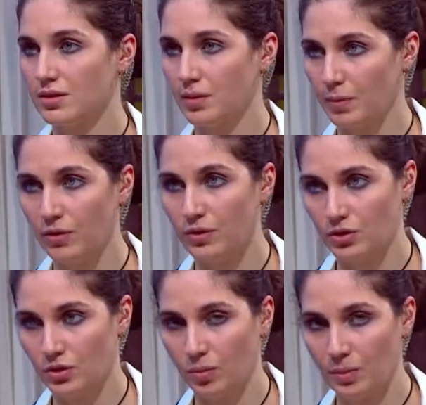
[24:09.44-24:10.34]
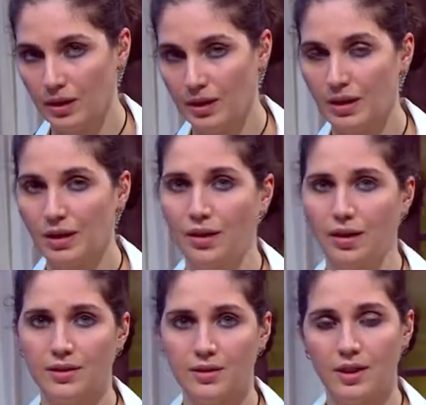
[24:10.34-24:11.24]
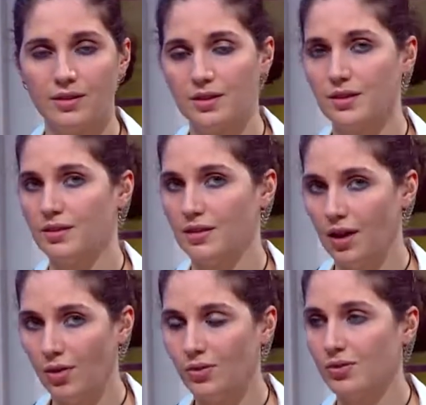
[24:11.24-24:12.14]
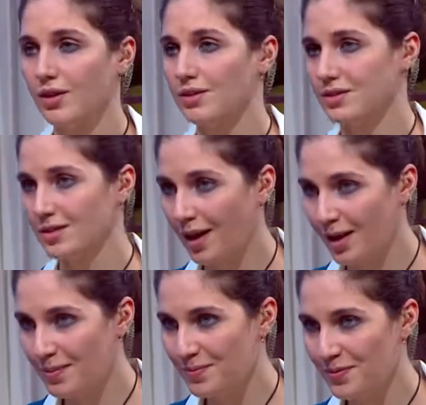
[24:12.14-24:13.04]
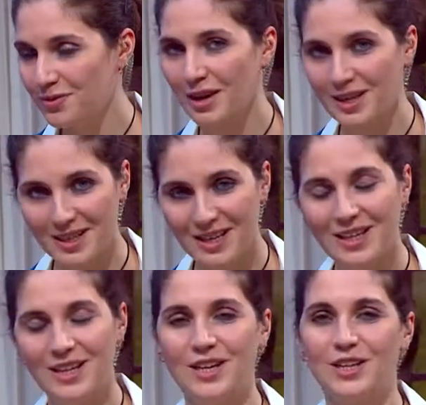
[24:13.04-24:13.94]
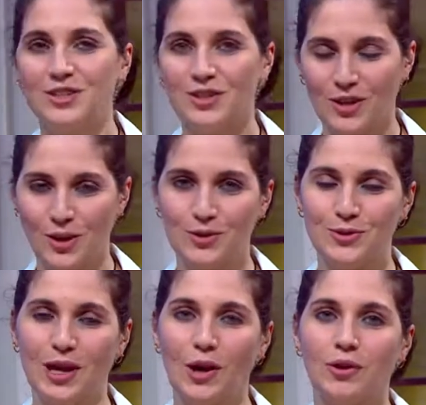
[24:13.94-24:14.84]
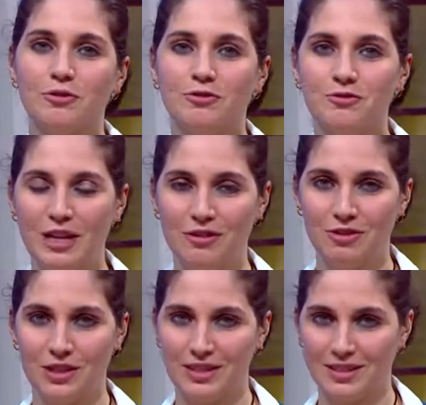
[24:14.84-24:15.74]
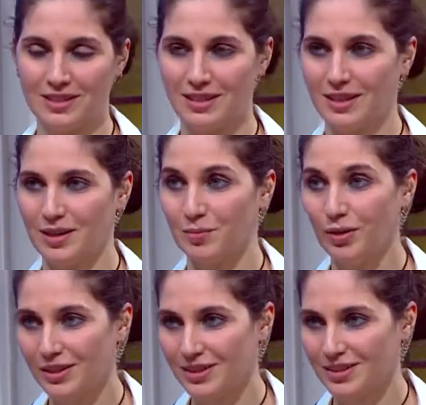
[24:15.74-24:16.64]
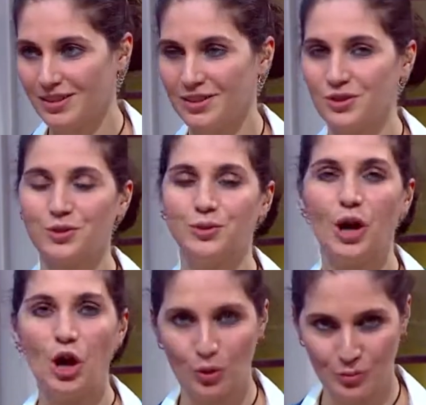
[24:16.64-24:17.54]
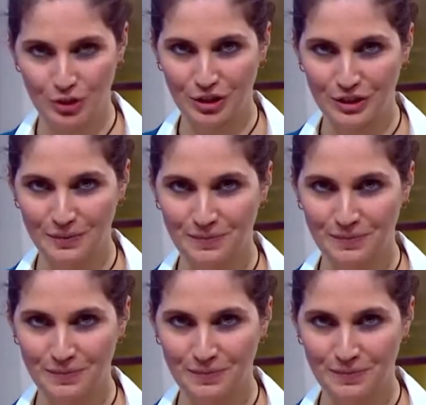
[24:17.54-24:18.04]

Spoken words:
about this topic. And I think now it's time finally to go to our favorite part, to homework.